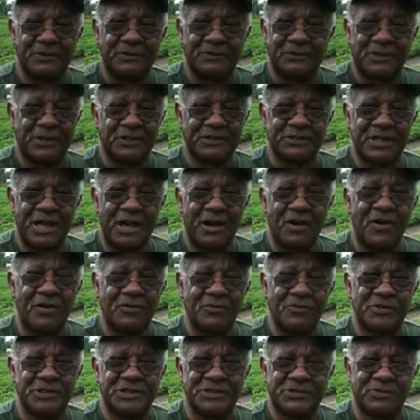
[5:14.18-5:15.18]
because I
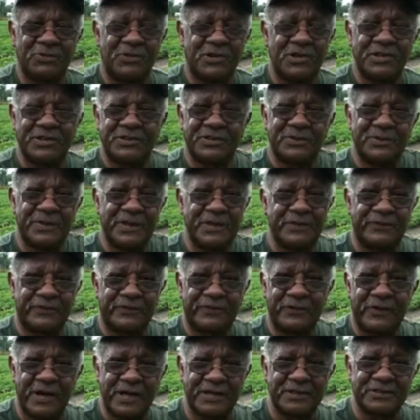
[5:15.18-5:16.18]
always wanted to be
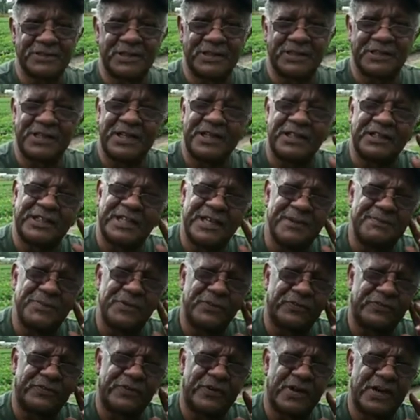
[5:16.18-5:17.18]
fresh. You keep
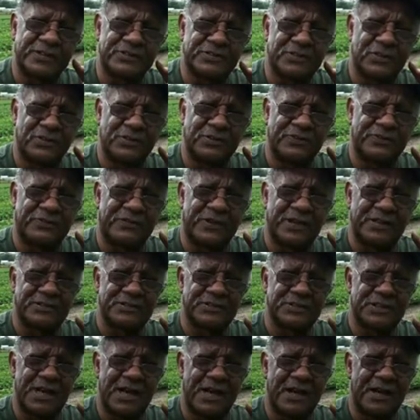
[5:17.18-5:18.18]
you fresh on the
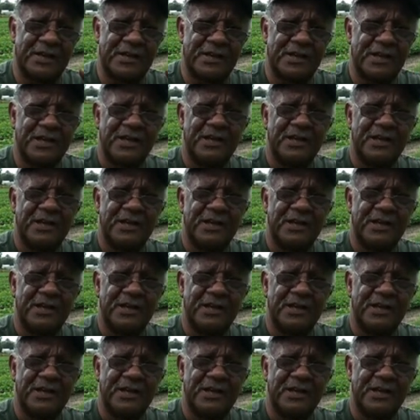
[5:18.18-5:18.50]
fresh side.